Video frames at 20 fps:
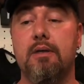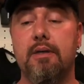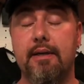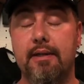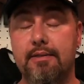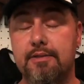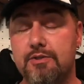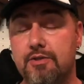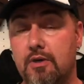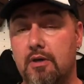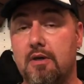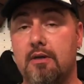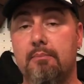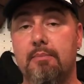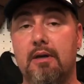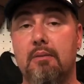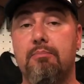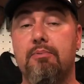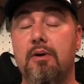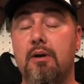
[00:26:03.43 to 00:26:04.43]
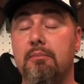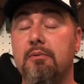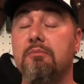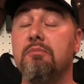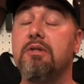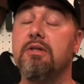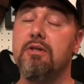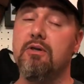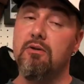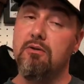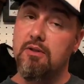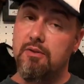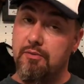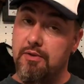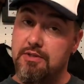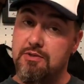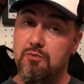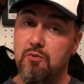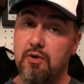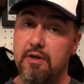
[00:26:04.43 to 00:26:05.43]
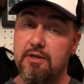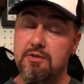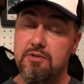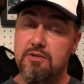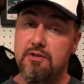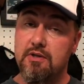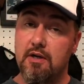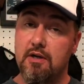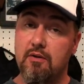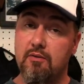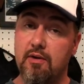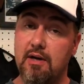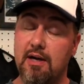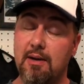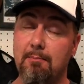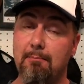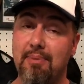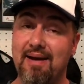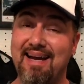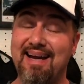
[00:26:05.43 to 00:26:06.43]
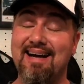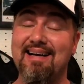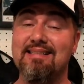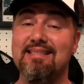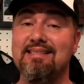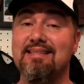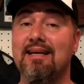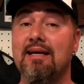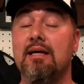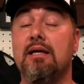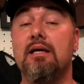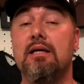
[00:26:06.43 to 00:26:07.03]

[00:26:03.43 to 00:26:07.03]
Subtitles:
and to talk about probably the only reason why you stuck around past